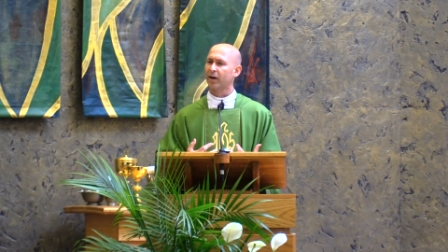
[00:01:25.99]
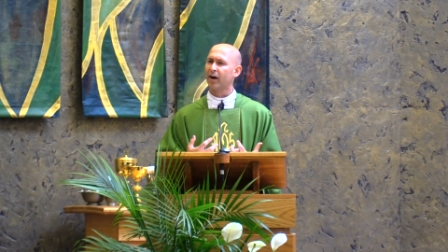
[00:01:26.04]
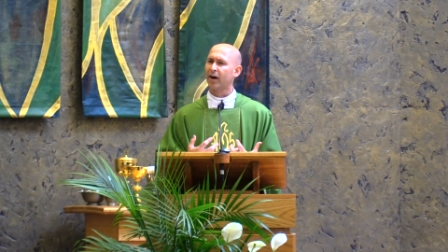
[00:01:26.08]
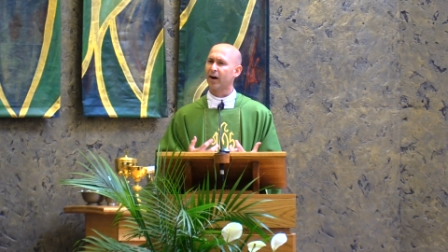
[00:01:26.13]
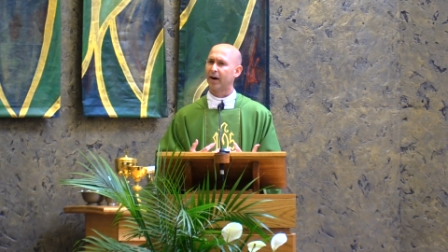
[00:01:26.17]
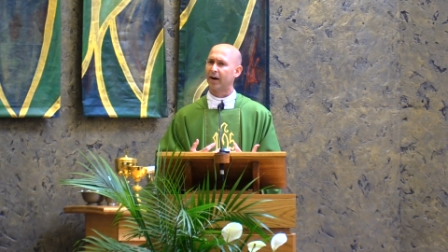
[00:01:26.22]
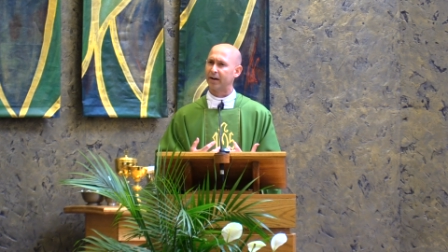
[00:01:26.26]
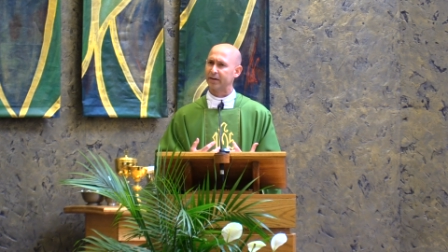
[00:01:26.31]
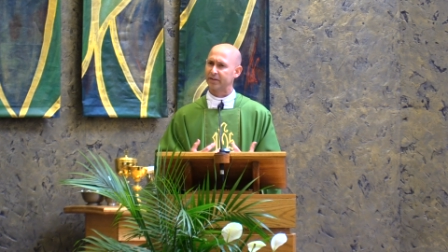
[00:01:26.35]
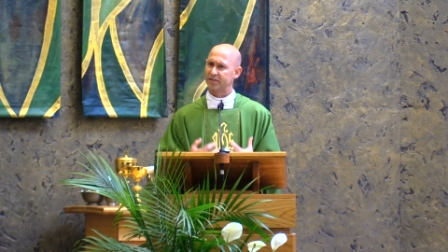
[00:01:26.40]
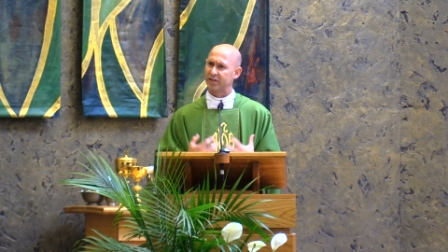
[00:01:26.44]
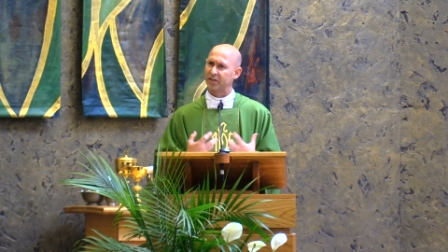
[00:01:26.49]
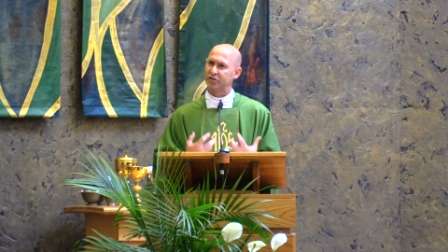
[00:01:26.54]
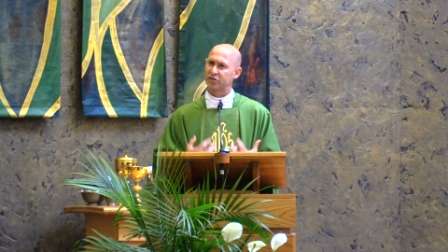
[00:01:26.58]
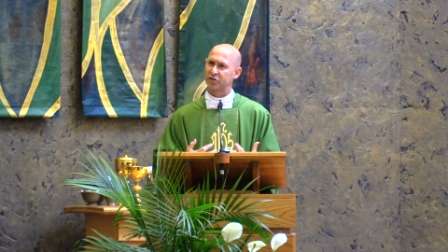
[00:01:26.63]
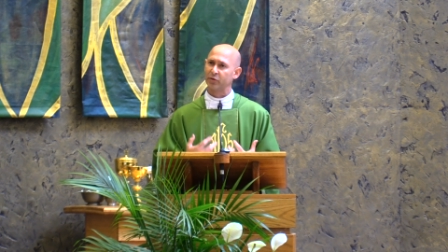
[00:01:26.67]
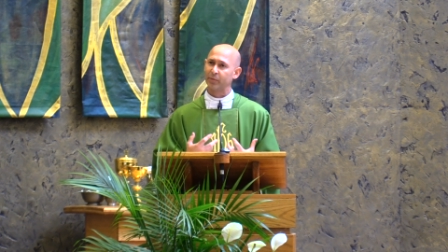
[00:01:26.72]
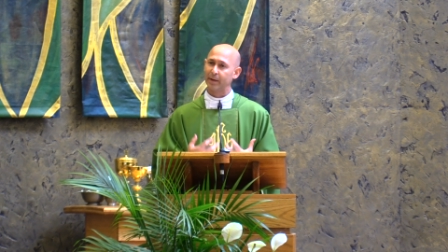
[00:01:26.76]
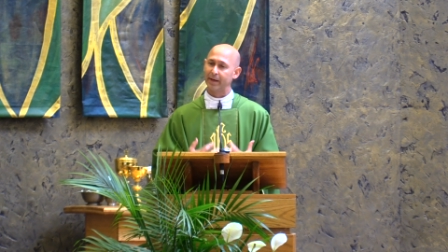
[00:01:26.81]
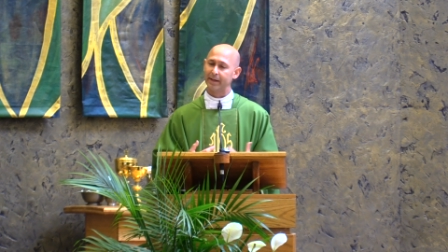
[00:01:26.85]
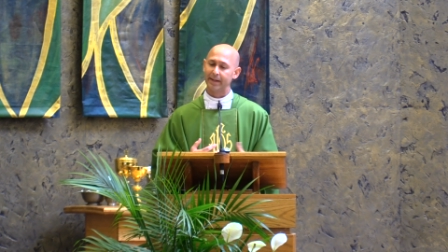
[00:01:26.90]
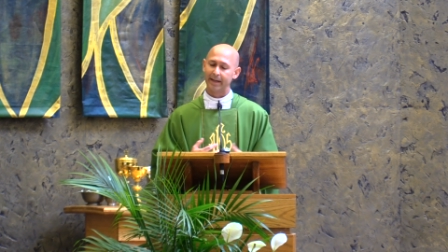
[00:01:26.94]
hearts and
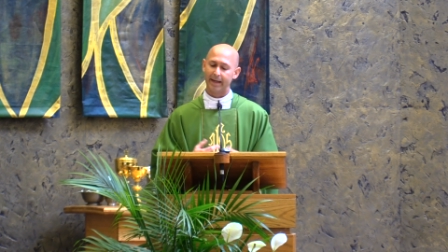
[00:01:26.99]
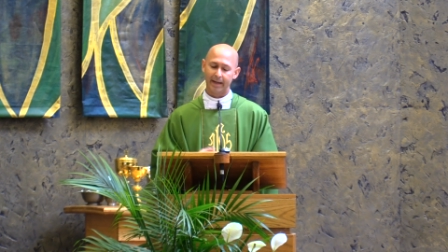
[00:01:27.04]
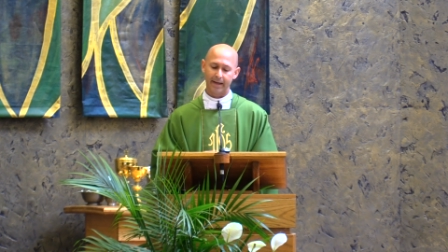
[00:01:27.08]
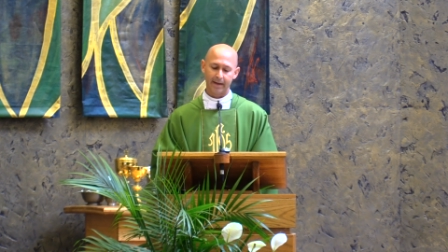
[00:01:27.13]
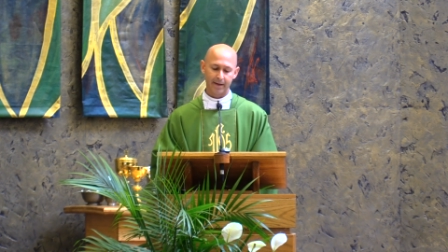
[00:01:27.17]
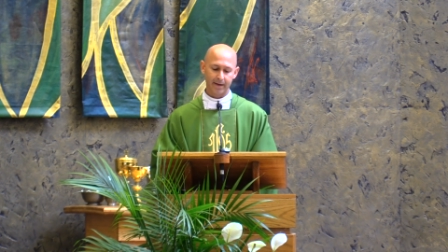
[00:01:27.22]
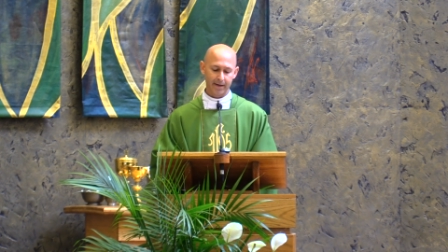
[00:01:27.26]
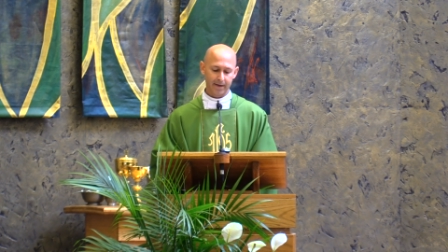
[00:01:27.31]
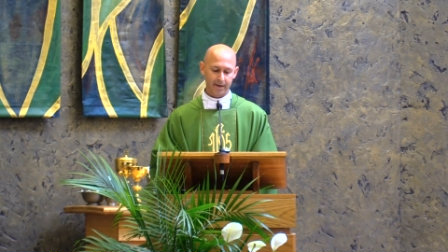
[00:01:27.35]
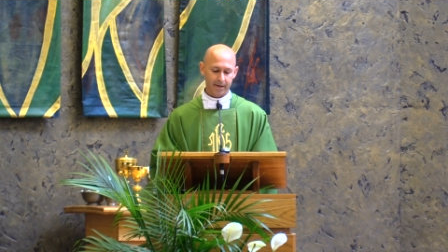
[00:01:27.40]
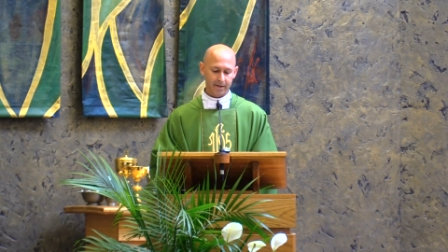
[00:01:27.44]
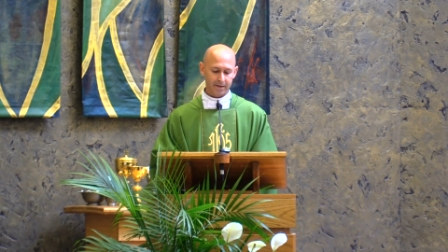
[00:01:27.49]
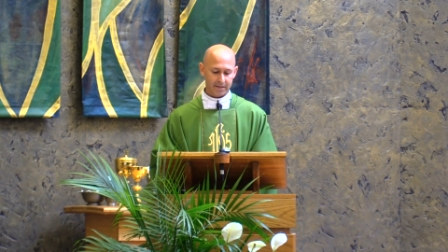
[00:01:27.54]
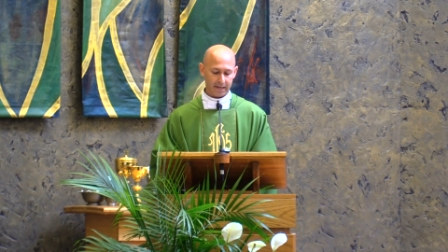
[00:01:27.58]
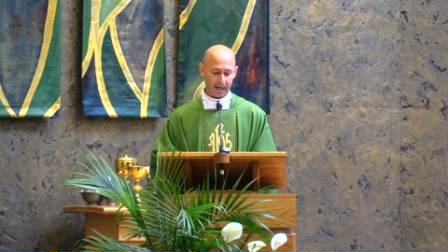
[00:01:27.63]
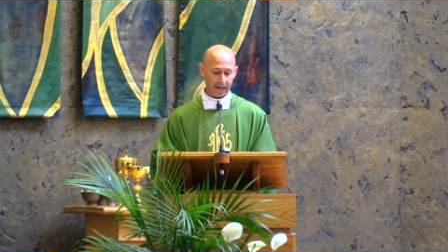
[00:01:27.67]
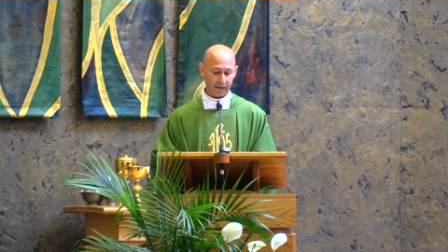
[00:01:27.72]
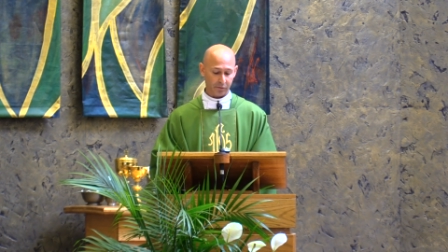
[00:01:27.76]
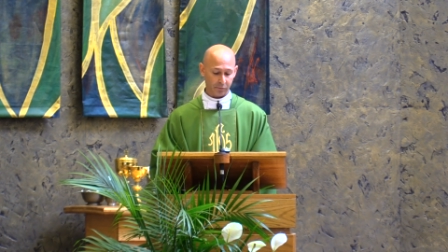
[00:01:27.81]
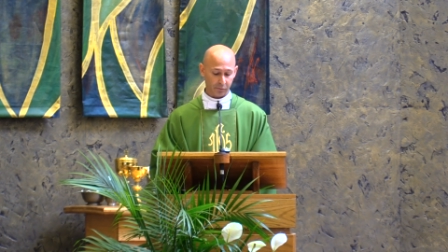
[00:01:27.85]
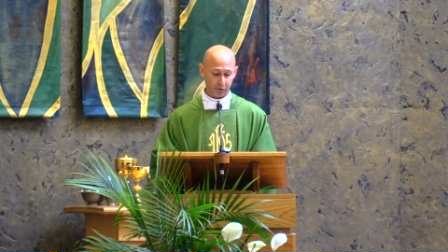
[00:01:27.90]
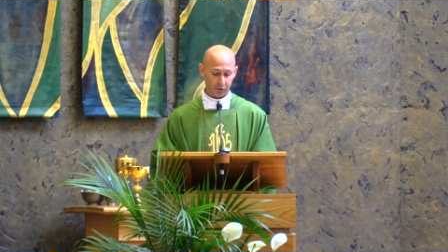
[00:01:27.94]
to really
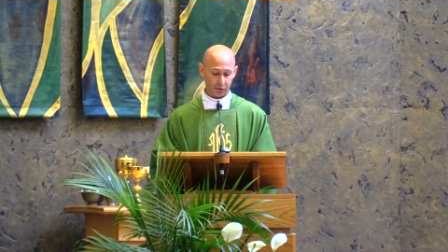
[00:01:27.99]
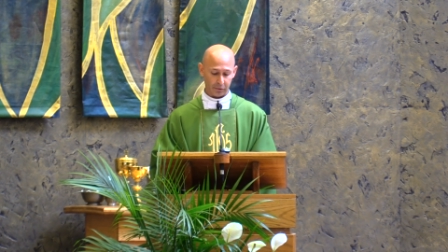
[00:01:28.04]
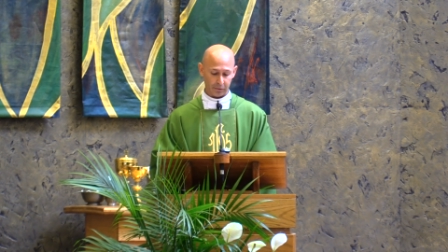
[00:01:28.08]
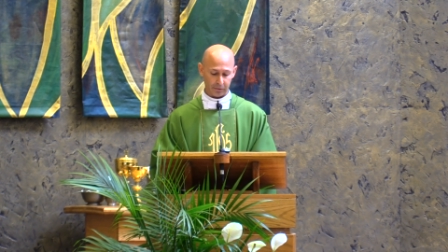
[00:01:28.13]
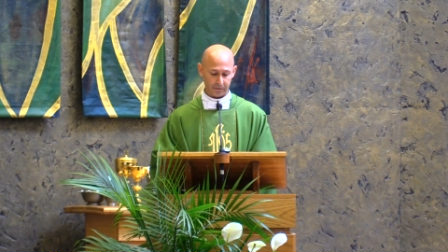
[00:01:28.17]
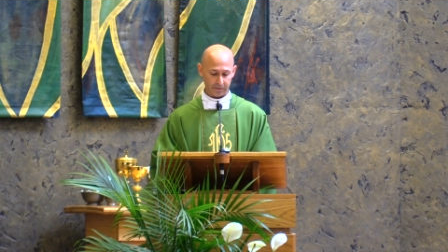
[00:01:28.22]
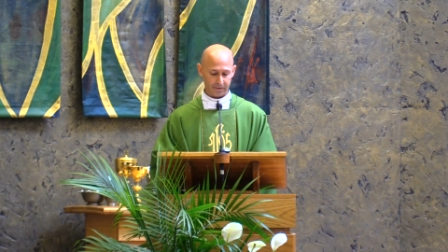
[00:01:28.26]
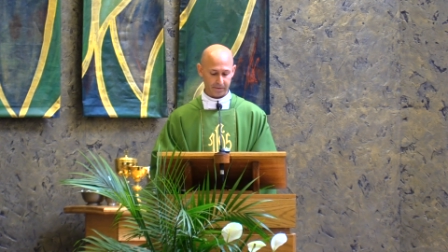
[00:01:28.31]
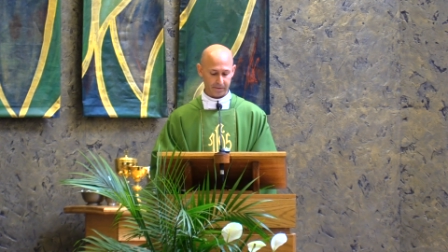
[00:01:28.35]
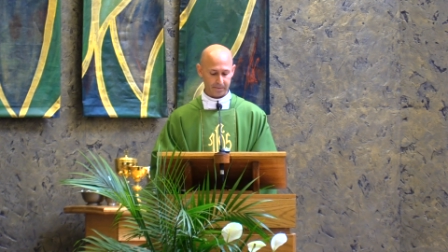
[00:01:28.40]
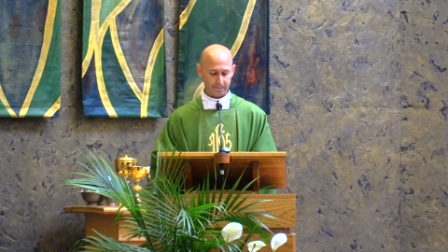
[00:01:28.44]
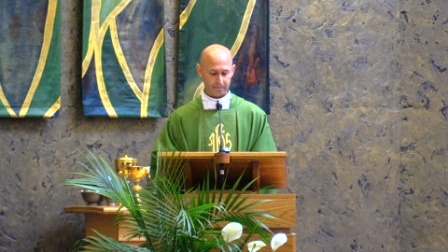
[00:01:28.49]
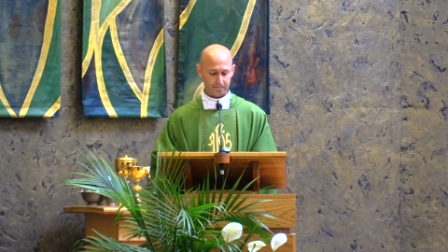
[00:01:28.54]
take root.